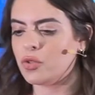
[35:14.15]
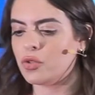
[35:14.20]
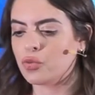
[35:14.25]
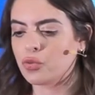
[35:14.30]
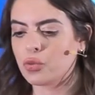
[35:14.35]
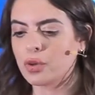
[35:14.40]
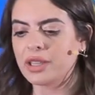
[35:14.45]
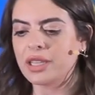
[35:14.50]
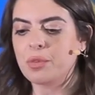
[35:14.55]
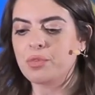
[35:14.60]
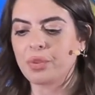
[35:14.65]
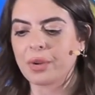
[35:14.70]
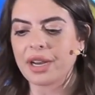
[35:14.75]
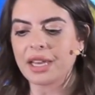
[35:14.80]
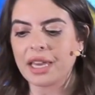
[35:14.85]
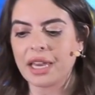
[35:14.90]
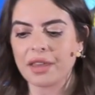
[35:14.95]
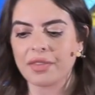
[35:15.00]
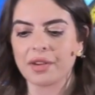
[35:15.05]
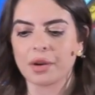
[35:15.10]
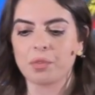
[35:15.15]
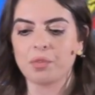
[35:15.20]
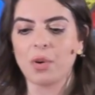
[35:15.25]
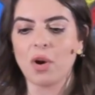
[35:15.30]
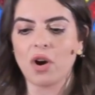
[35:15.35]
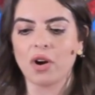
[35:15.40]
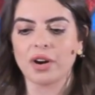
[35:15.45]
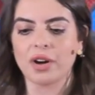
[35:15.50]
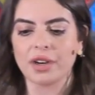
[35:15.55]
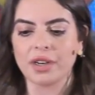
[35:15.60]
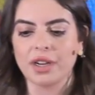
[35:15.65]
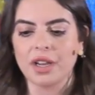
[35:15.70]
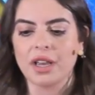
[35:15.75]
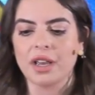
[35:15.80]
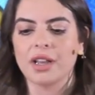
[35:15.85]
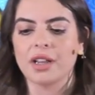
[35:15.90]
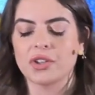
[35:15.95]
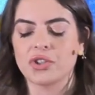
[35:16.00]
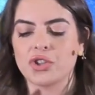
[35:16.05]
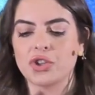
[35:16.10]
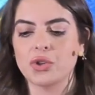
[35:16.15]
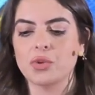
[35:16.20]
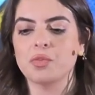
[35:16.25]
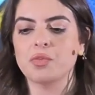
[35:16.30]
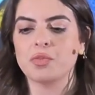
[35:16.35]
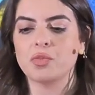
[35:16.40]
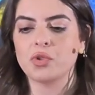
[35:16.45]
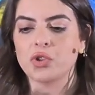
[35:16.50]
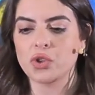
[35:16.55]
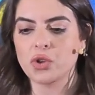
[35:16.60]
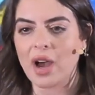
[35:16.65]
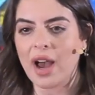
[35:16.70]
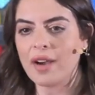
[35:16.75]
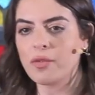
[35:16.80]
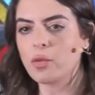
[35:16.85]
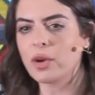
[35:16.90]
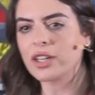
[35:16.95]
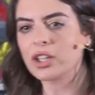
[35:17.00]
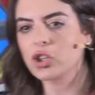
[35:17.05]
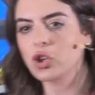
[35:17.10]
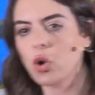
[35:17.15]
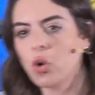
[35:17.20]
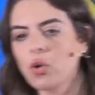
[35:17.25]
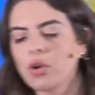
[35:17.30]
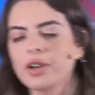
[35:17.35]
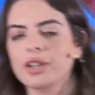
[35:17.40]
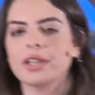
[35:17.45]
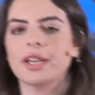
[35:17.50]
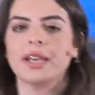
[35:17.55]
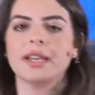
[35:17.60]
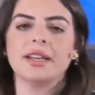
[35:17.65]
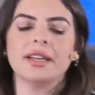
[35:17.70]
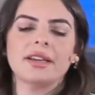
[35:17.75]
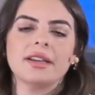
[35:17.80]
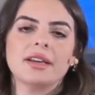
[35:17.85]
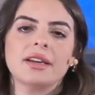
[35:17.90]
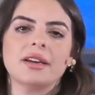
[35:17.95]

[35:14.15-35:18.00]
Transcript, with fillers: really bringing their part to, to have one coordinated